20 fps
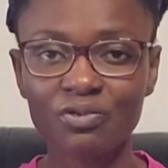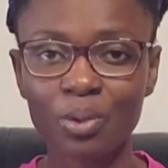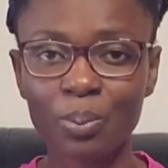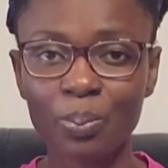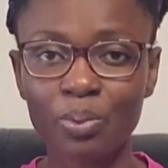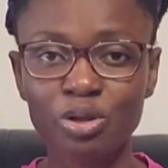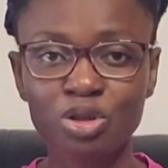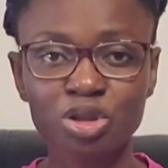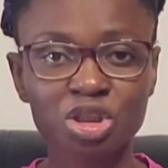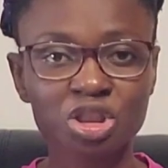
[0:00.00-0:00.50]

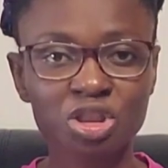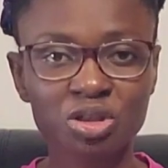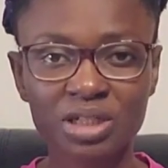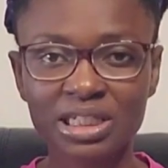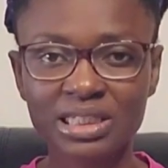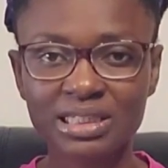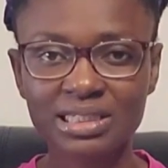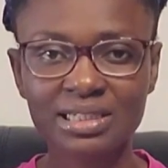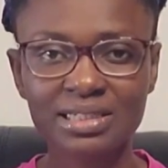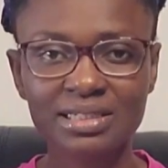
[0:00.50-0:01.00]

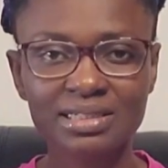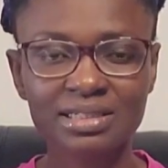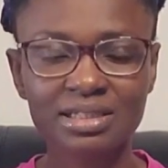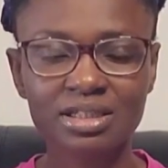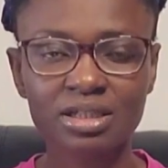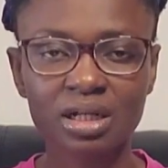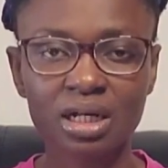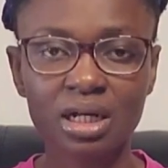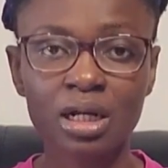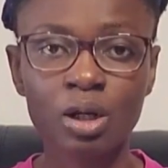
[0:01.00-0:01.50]
opportunities,
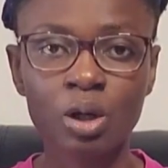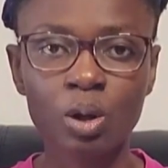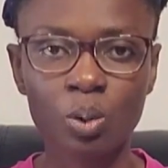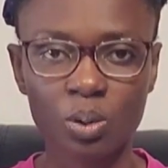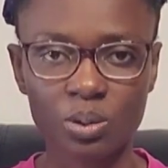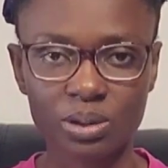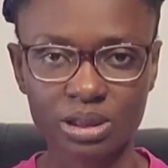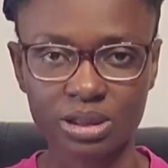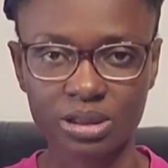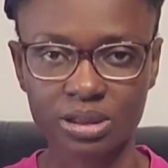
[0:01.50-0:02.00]
there are
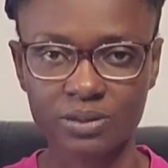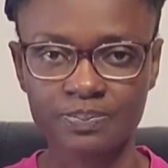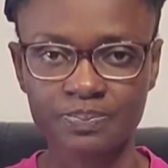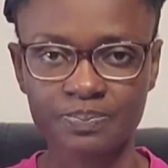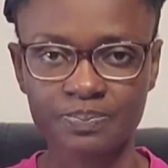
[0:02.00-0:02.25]
lots.